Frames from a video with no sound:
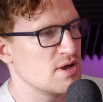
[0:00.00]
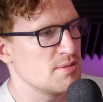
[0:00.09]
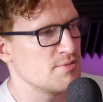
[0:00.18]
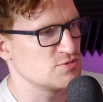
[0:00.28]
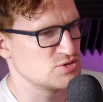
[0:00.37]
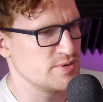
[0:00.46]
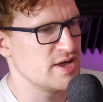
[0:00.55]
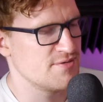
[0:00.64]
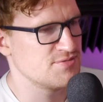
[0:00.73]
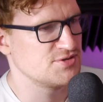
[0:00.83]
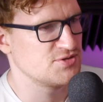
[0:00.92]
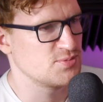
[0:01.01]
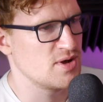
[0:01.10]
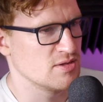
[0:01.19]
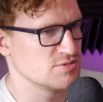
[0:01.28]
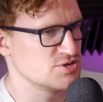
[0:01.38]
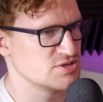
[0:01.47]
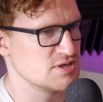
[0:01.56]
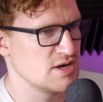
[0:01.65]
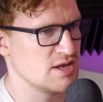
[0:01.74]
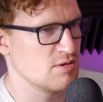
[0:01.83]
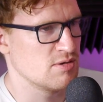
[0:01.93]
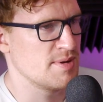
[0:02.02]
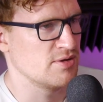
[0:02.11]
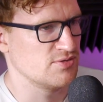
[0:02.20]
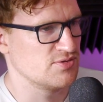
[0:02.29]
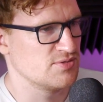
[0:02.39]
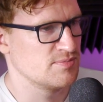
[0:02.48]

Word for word: about it before. Do we have this as well, just in lower amounts?